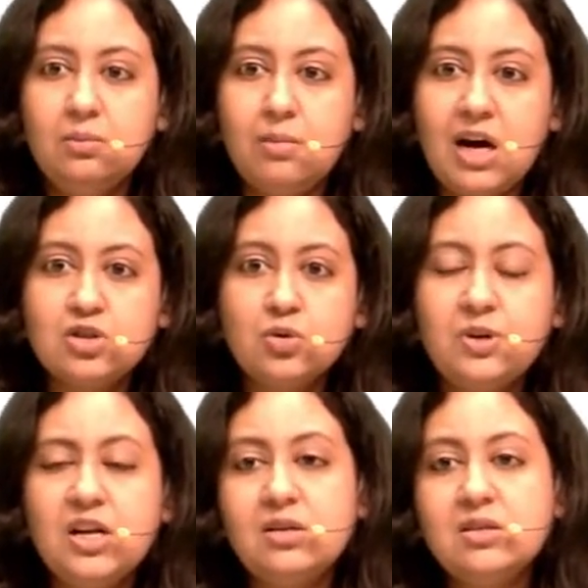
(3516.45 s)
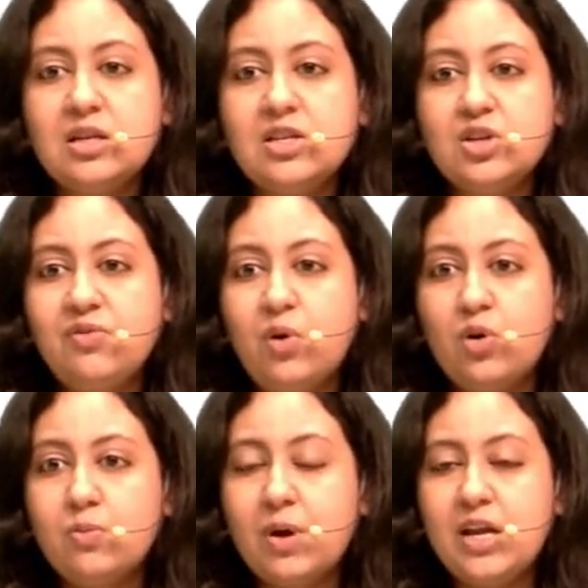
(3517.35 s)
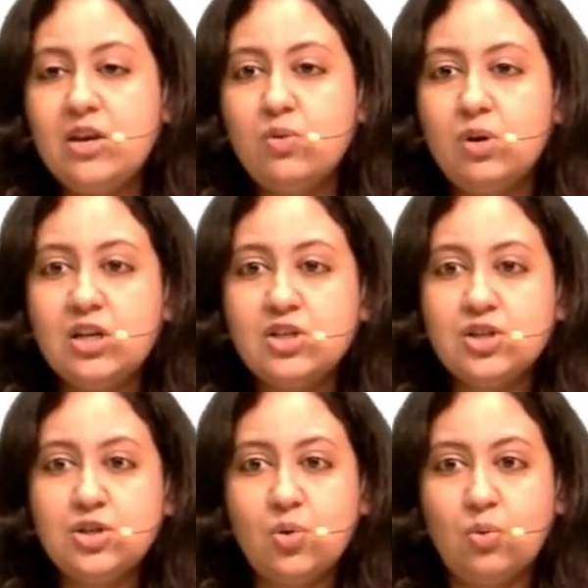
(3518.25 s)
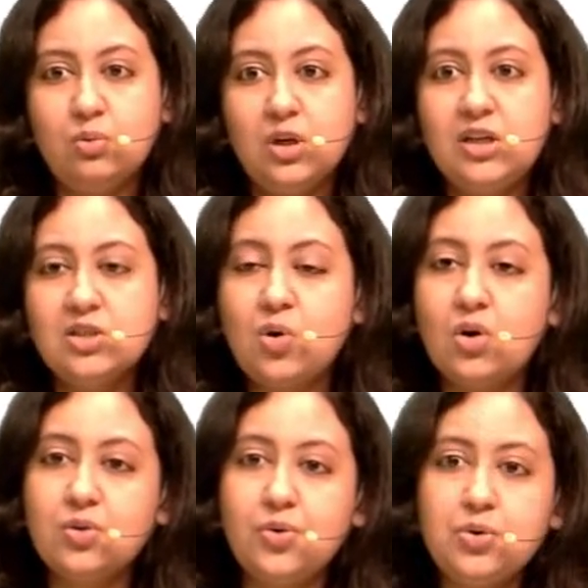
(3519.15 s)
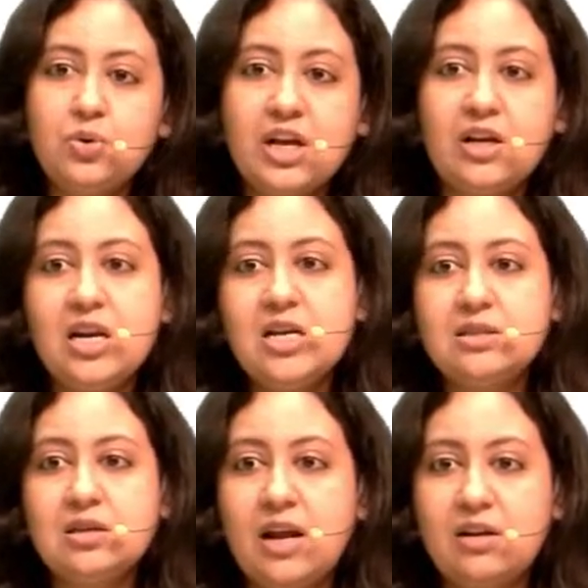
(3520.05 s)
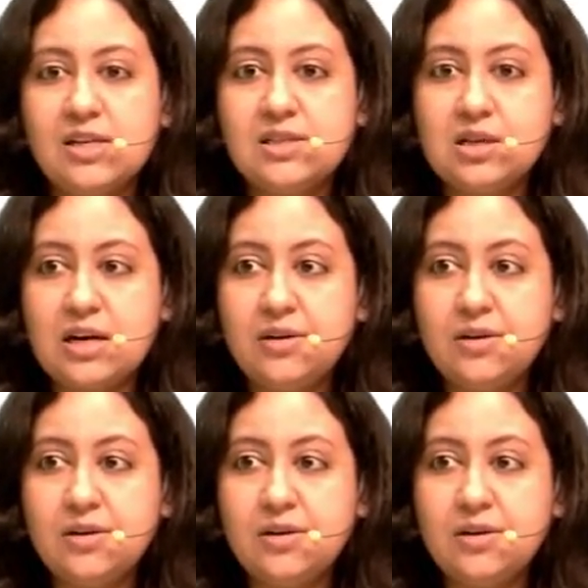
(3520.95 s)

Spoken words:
marsupialization followed by enucleation, no, it is not going to decrease the recurrence rate,